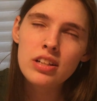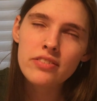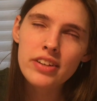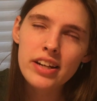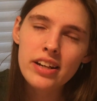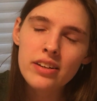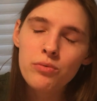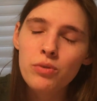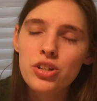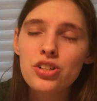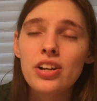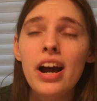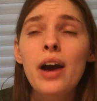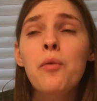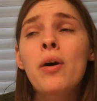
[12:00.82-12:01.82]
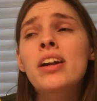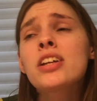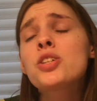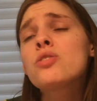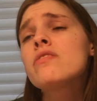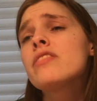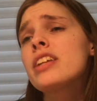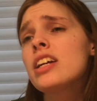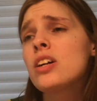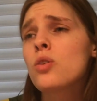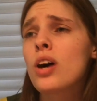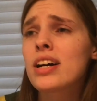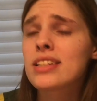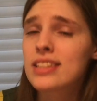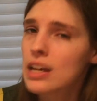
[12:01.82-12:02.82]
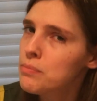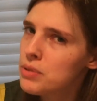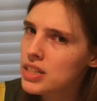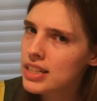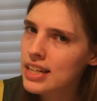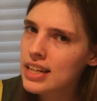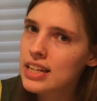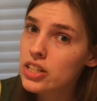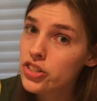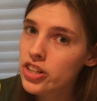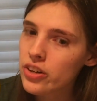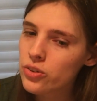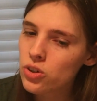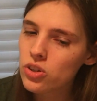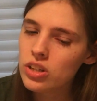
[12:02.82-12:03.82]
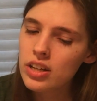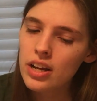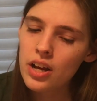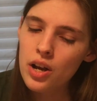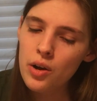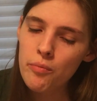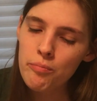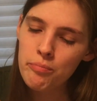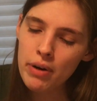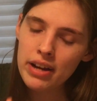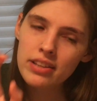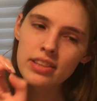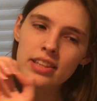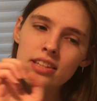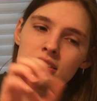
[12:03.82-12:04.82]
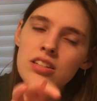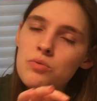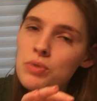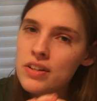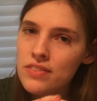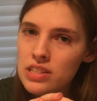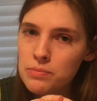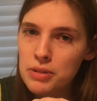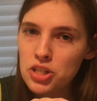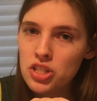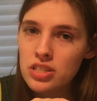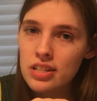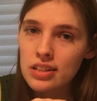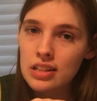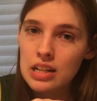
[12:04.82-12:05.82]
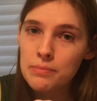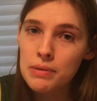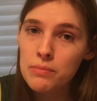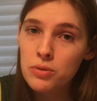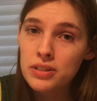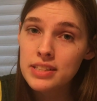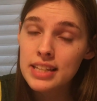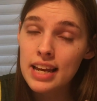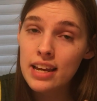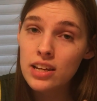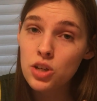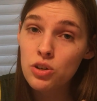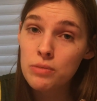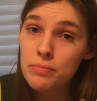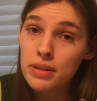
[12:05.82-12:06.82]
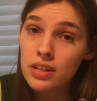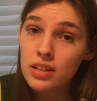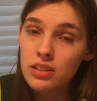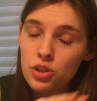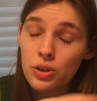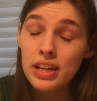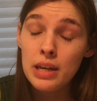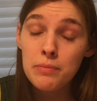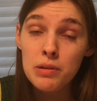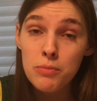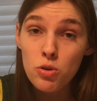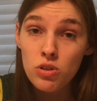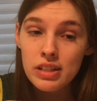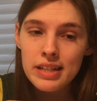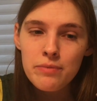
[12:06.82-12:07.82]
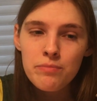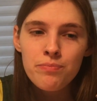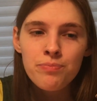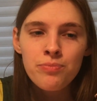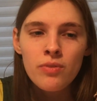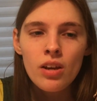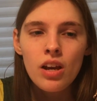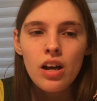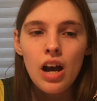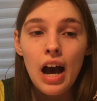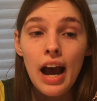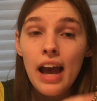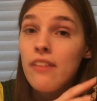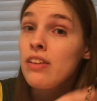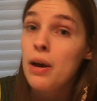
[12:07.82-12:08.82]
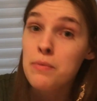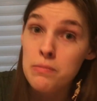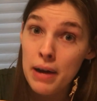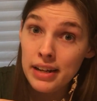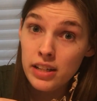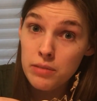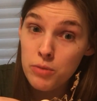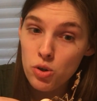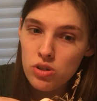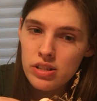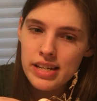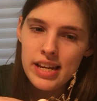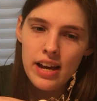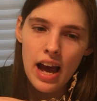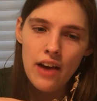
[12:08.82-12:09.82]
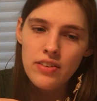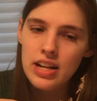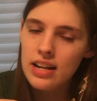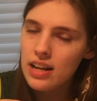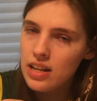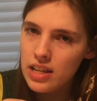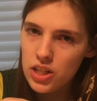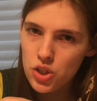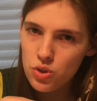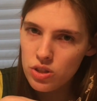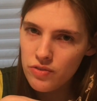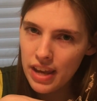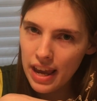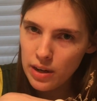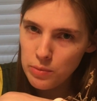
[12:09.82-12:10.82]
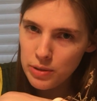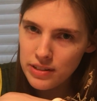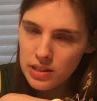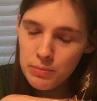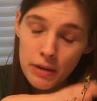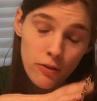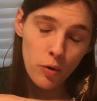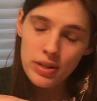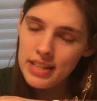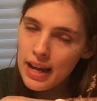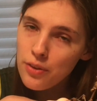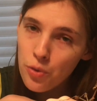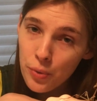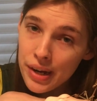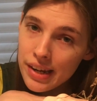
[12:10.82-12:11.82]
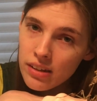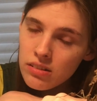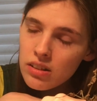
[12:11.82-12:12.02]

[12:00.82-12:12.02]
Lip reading: living, which I want to do a video on separately in general, but this is one of the species that a lot of people say you can keep communally. I have kept mine communally. I haven't had any issues of cannibalism. I've always had 3.